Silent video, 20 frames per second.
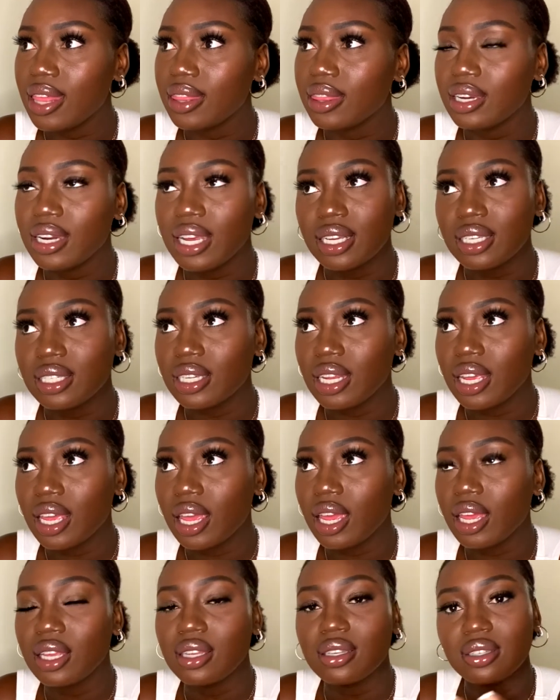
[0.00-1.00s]
the next
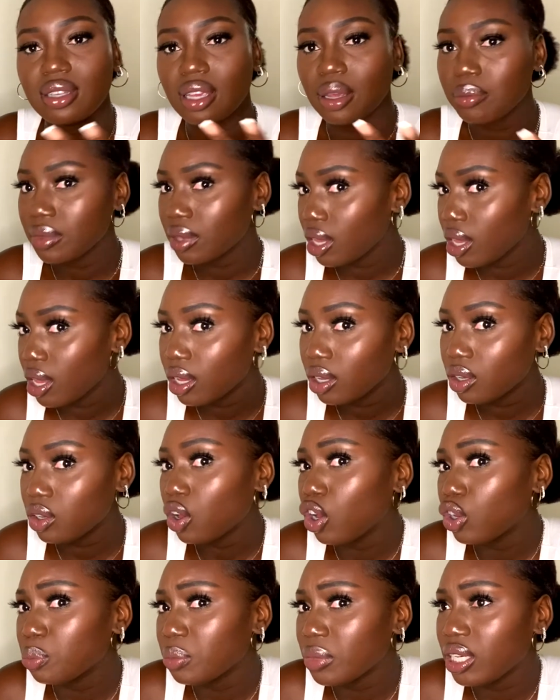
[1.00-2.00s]
day, same thing,
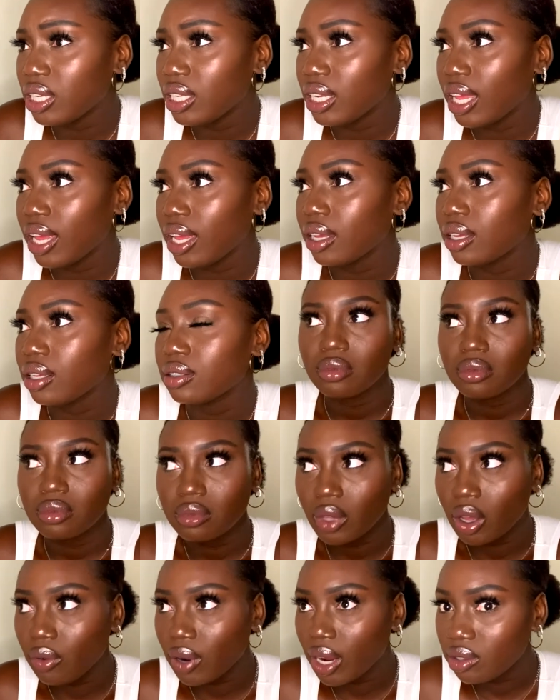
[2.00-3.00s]
called me like
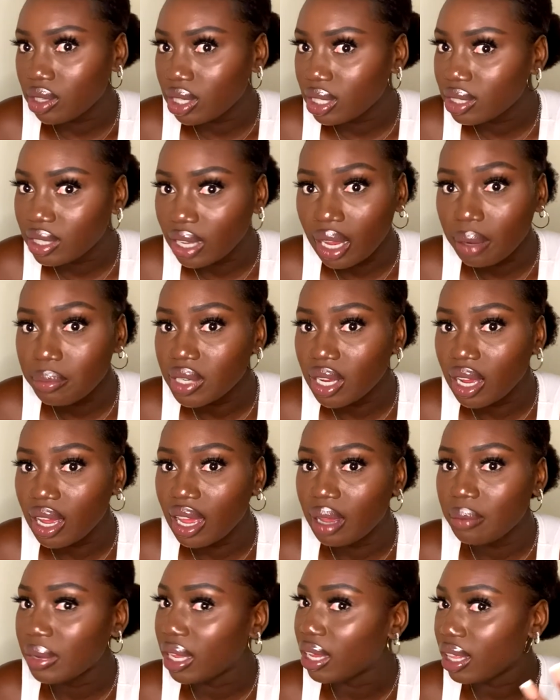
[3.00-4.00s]
around the same
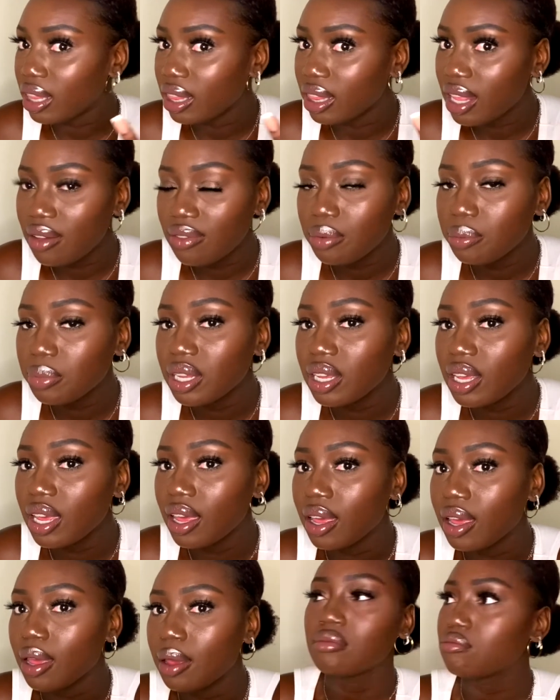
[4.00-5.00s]
time, like 11
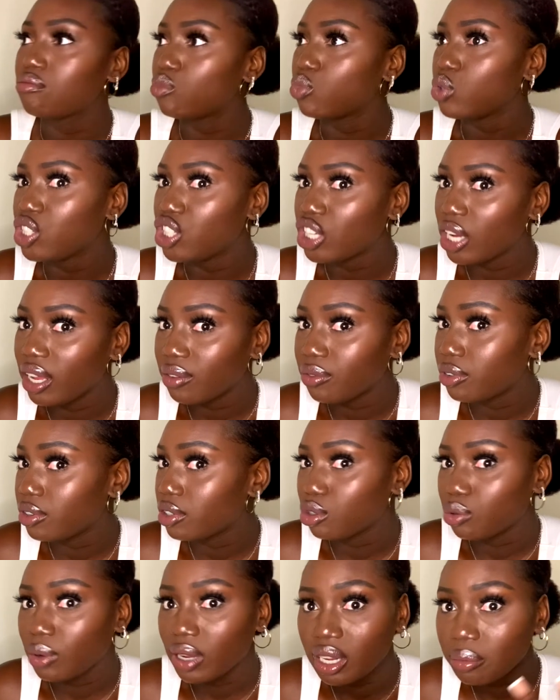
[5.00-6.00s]
p.m. We chat for
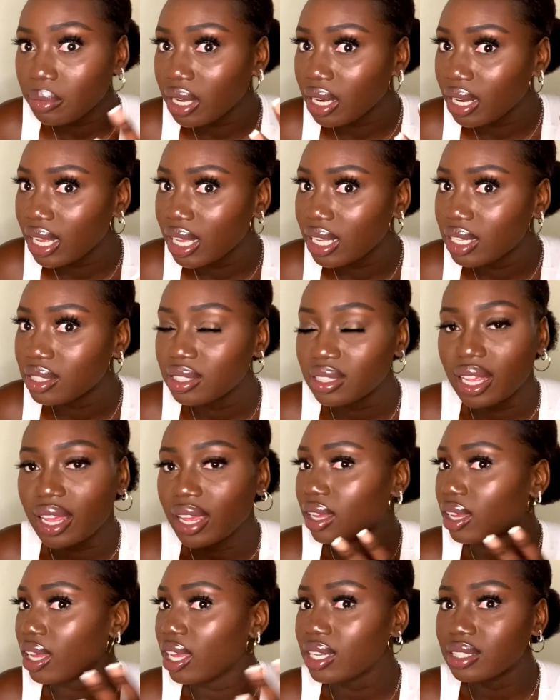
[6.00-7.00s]
20 minutes,
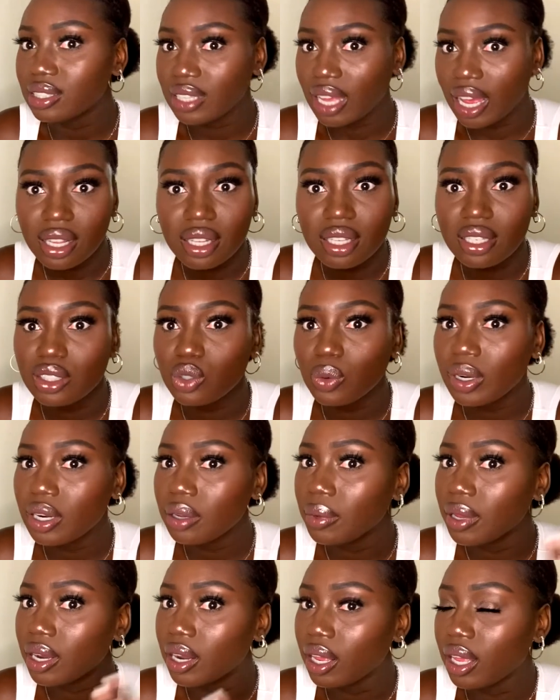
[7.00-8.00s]
like exactly 20
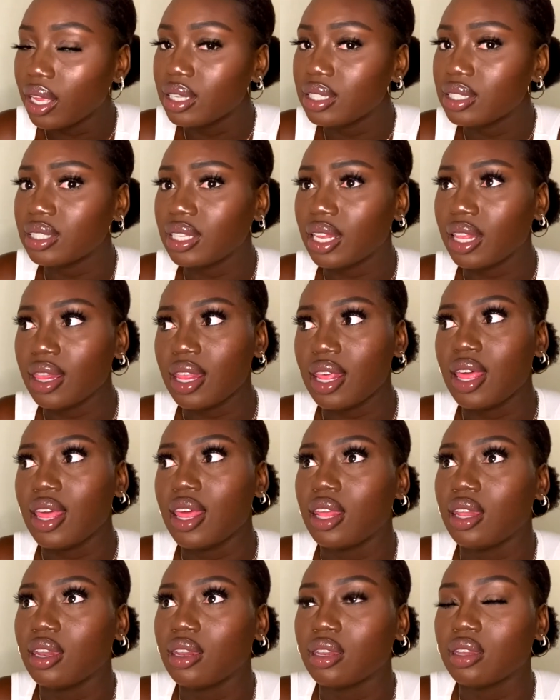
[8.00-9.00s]
minutes. And
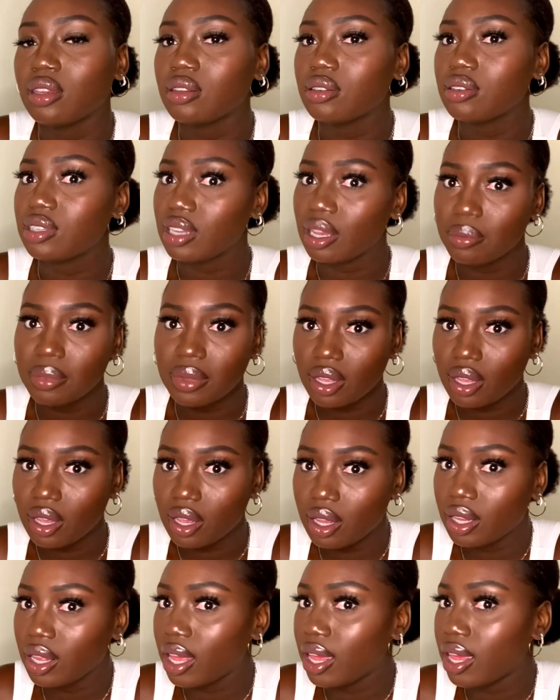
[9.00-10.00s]
then same
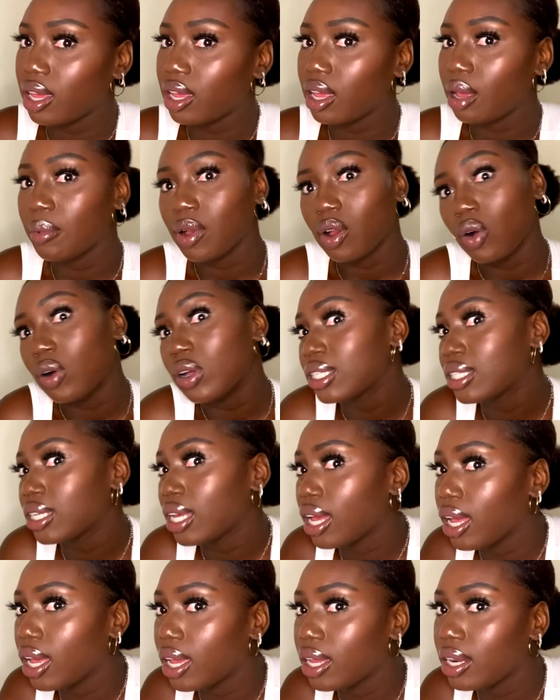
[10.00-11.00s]
thing, like, I'm gonna go
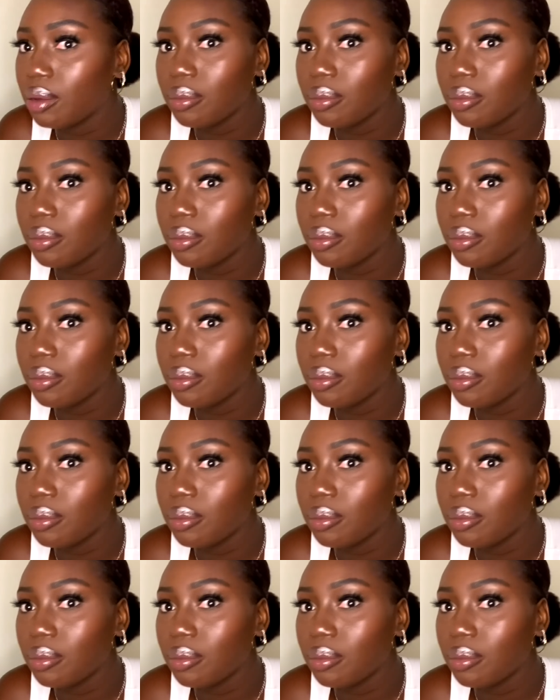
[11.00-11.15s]
inside.